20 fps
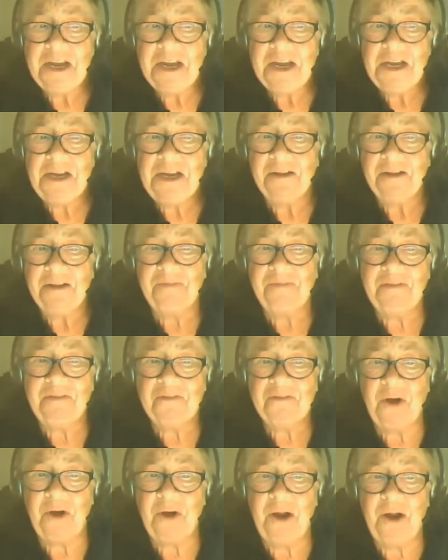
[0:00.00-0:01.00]
any of the
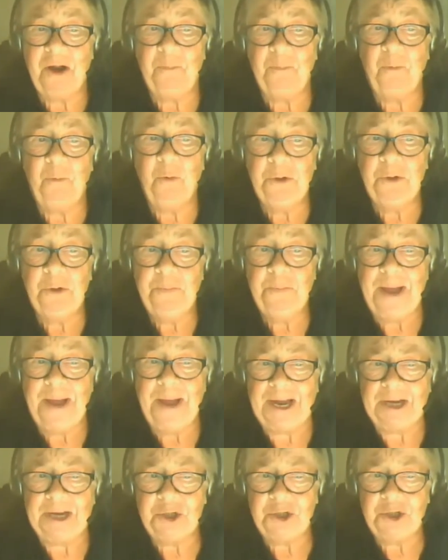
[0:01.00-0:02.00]
Strom Wu
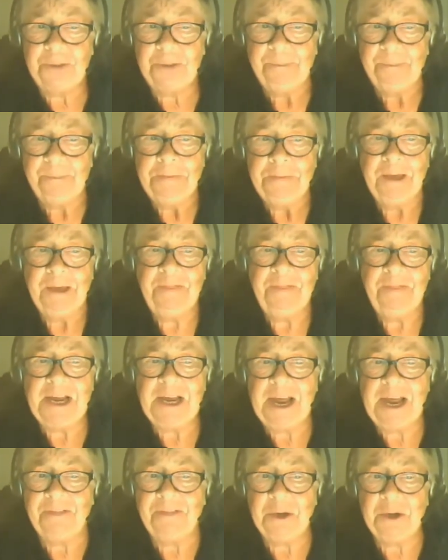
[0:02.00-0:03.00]
match? They
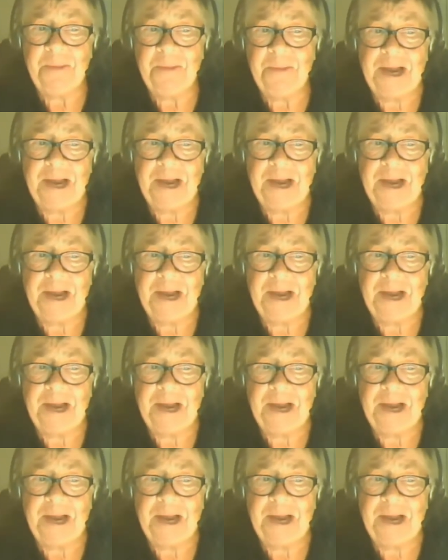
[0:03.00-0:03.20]
have their